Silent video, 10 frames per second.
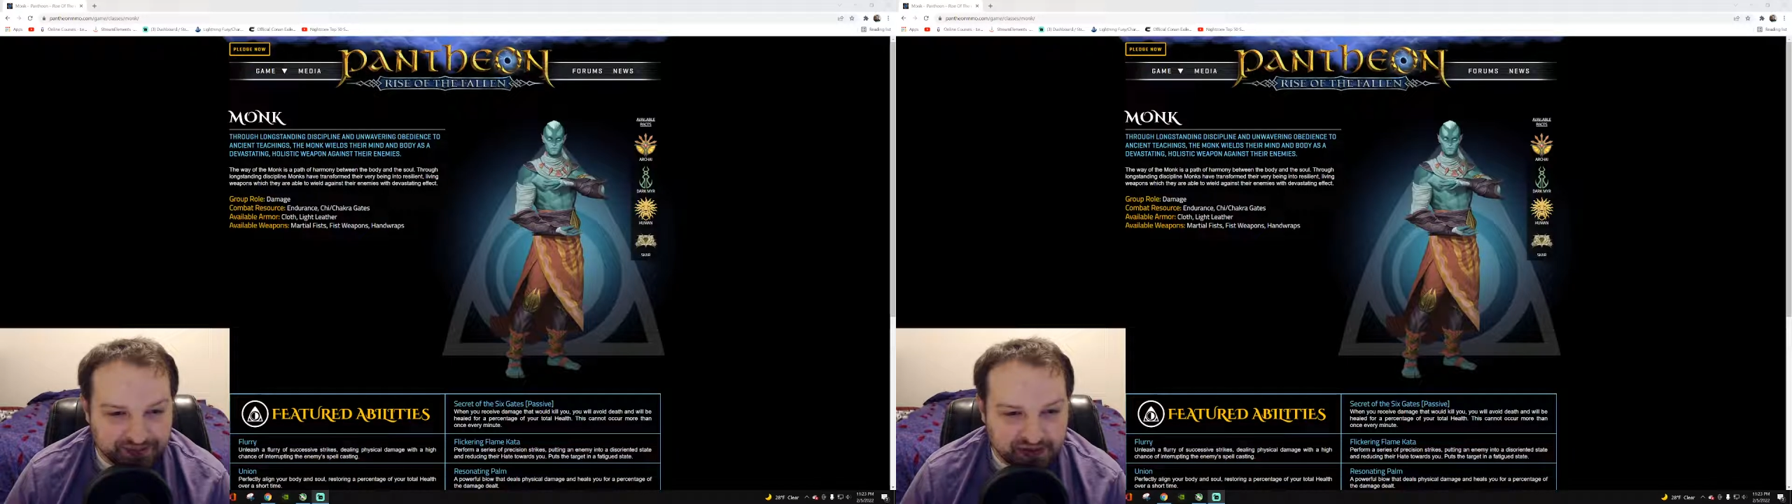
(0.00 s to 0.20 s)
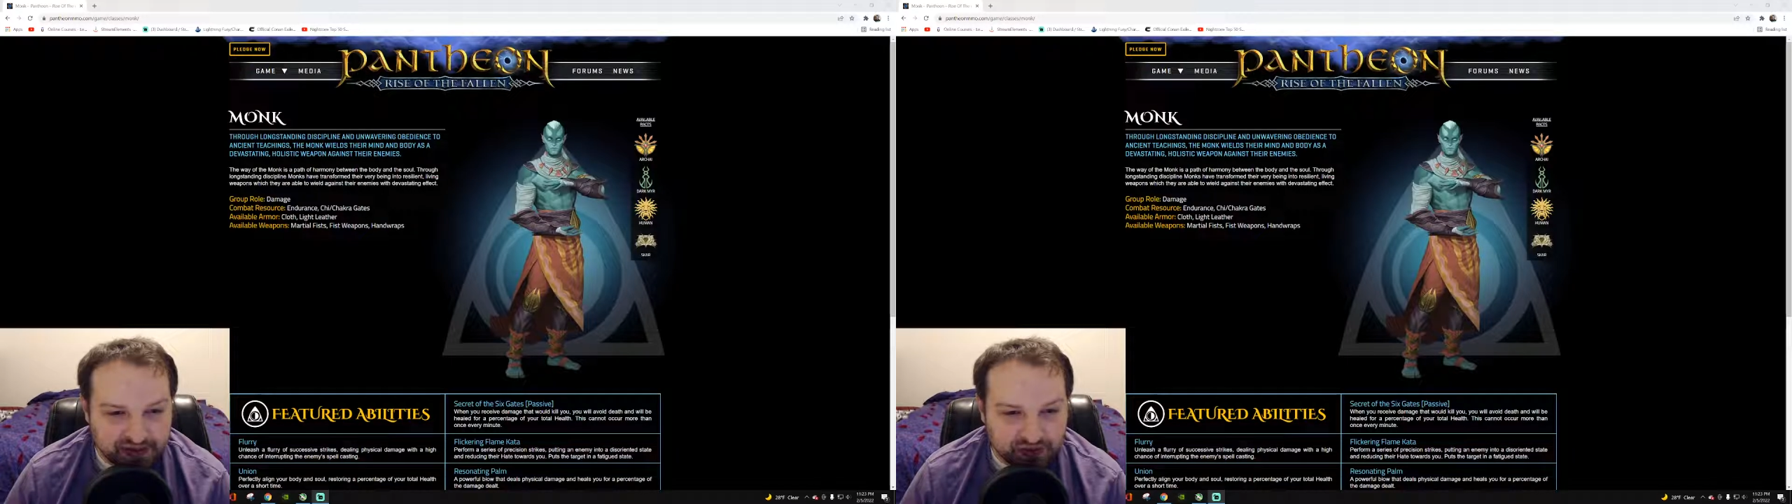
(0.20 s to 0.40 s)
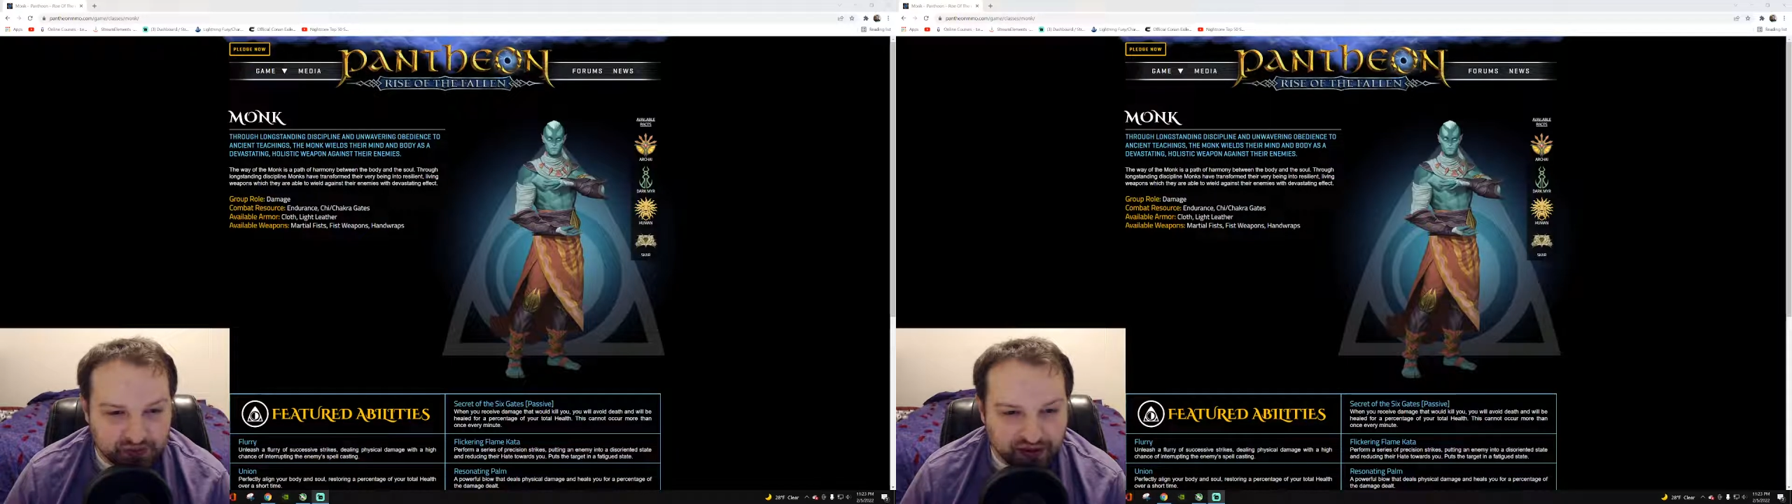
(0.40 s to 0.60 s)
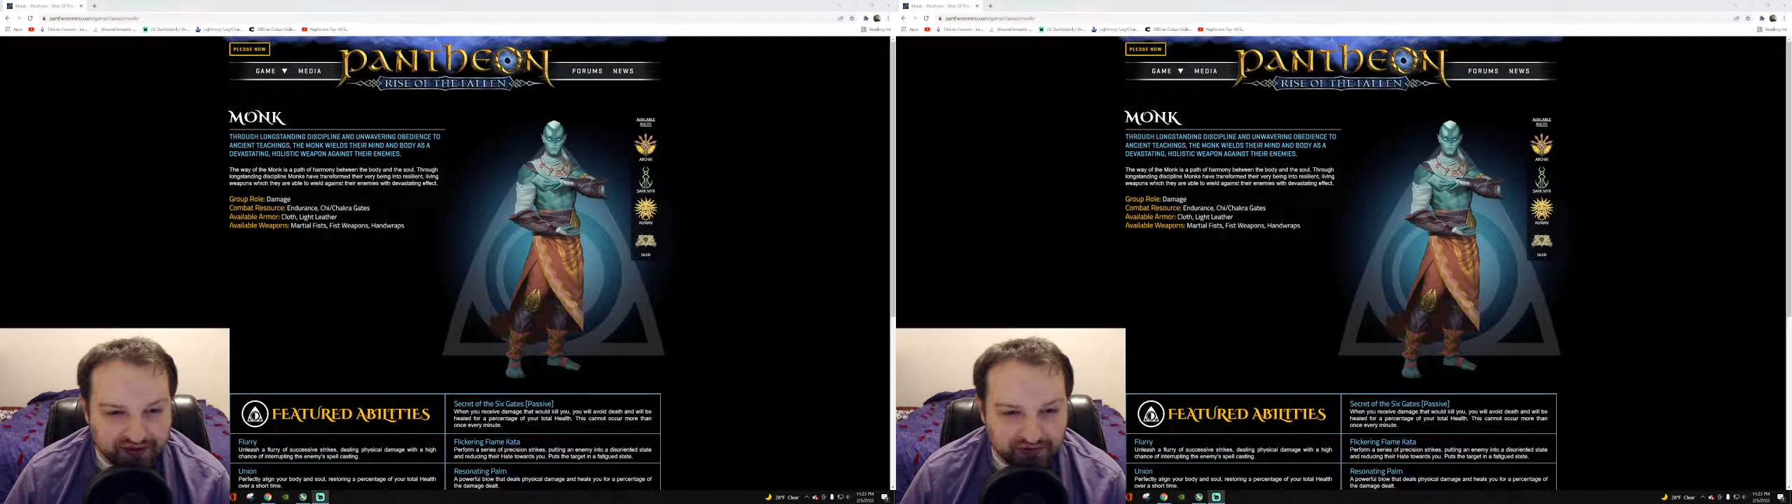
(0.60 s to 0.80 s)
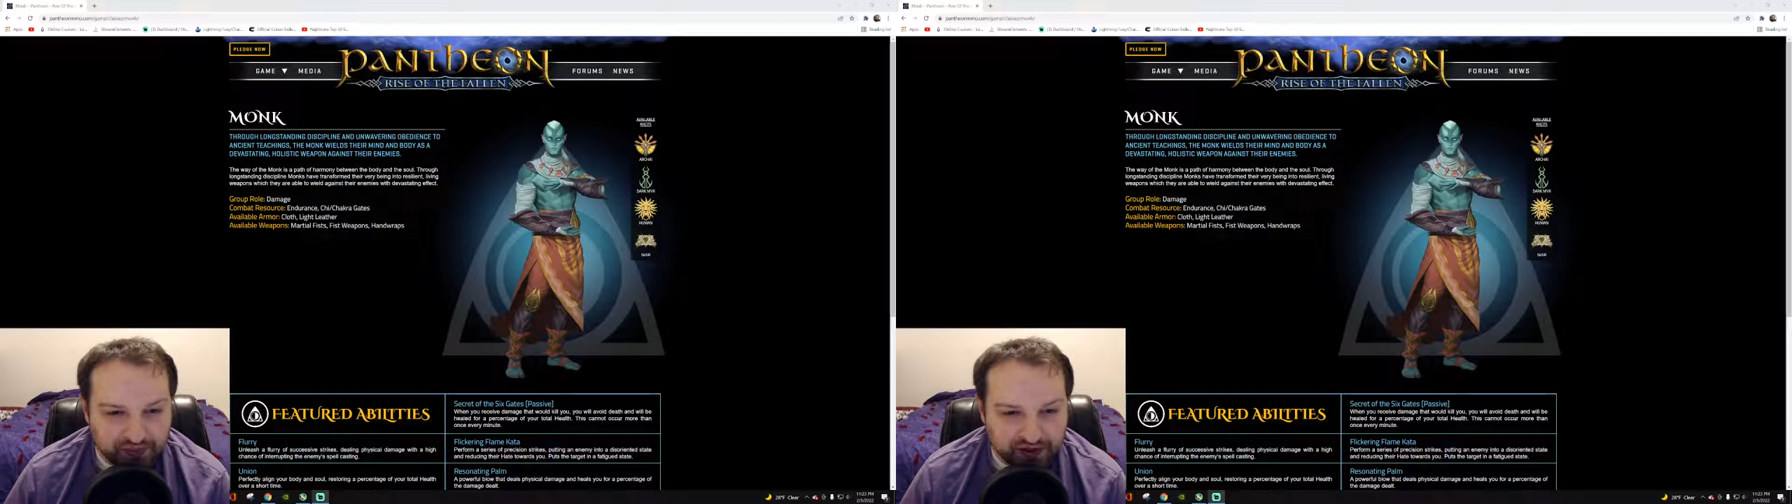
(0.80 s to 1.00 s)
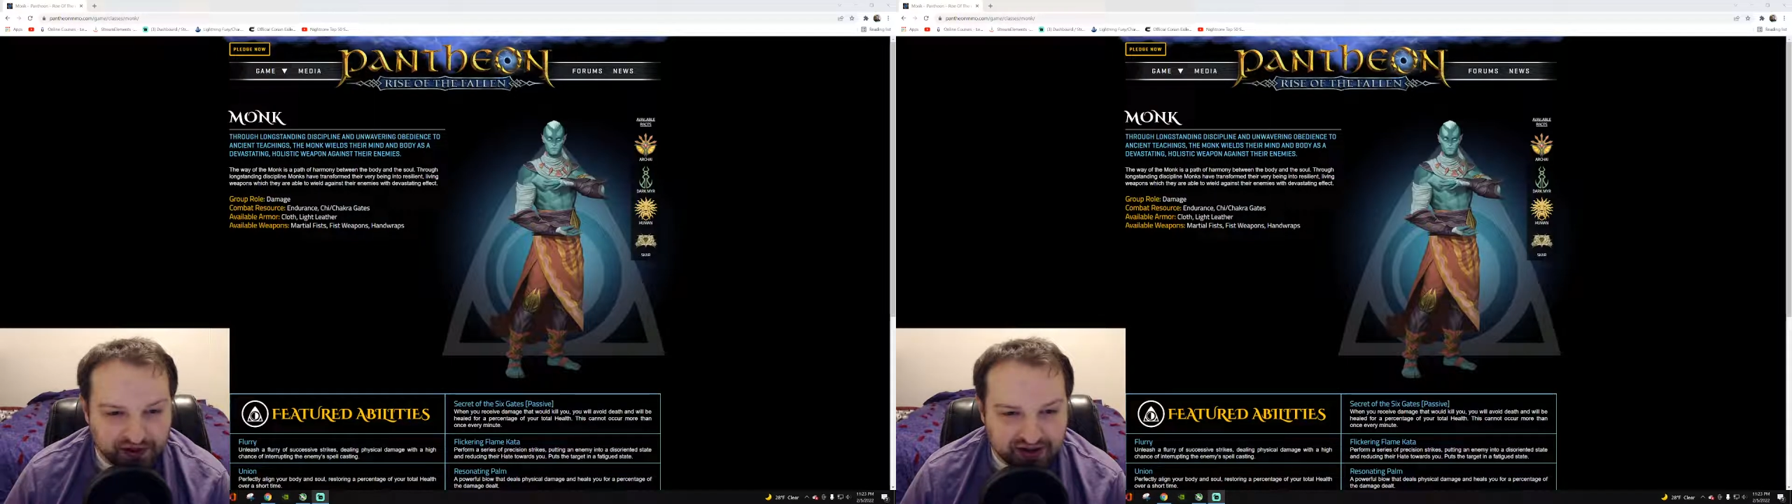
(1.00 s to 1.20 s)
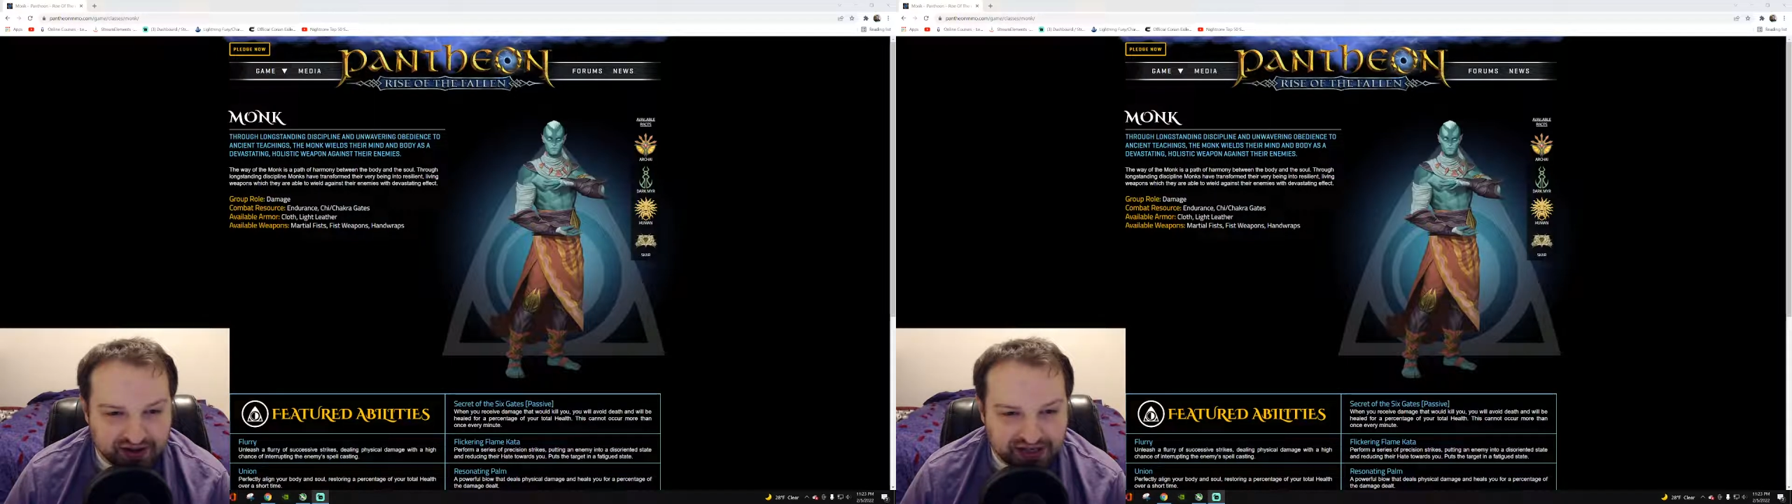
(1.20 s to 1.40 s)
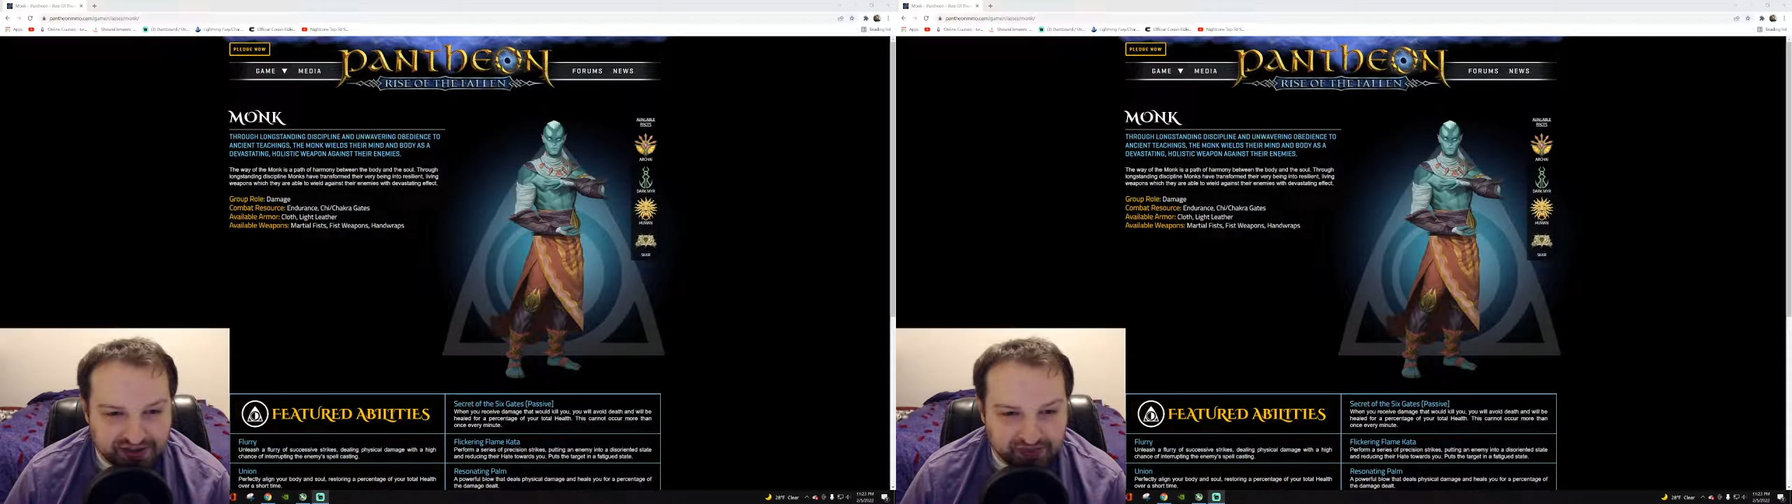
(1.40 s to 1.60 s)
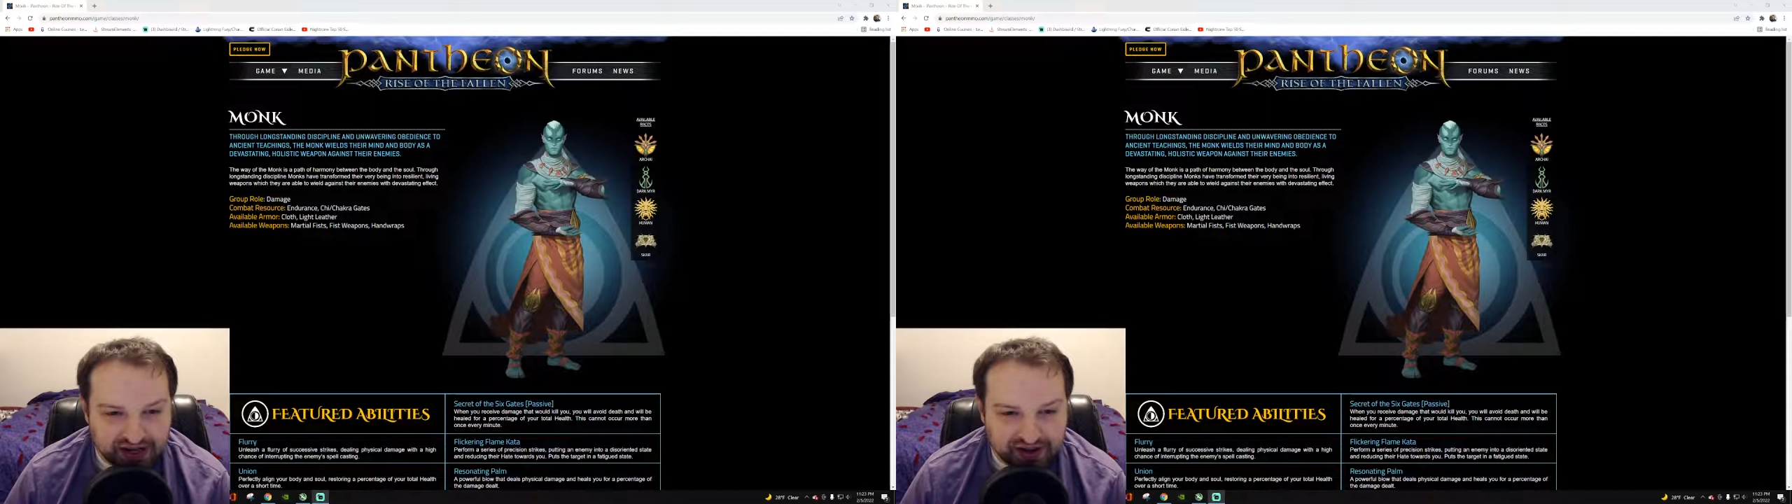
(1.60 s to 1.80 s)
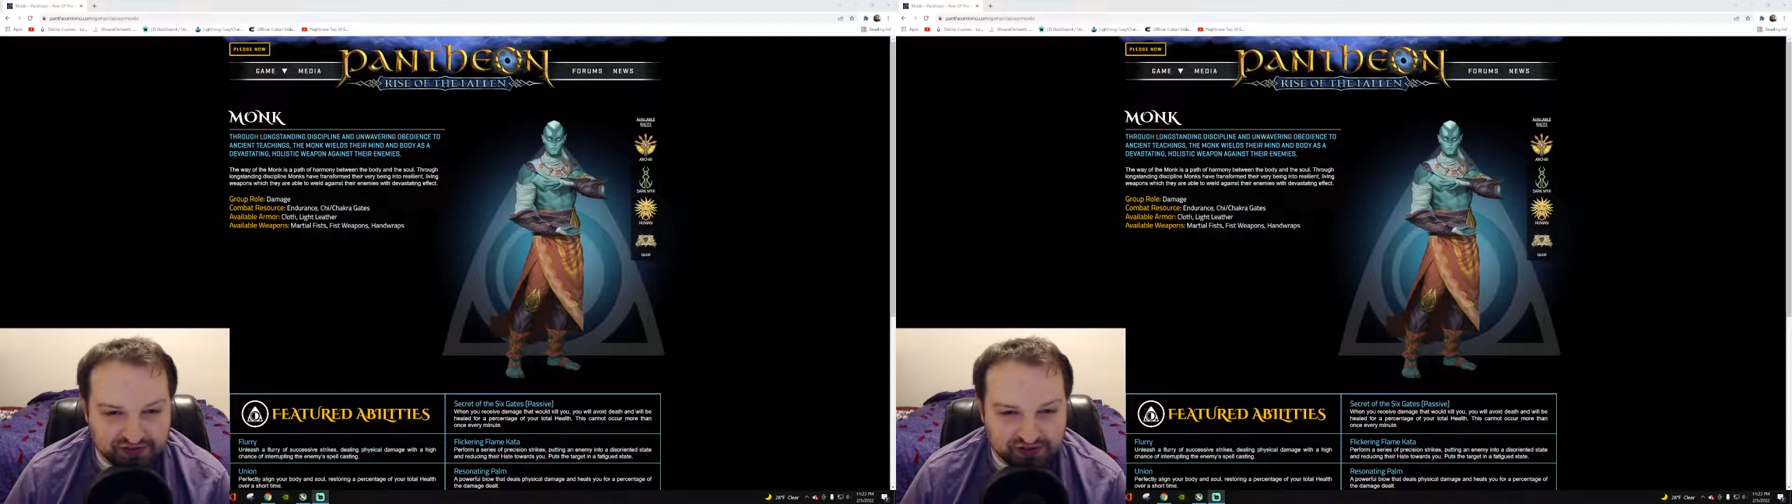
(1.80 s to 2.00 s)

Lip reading: The way of the monk is a path of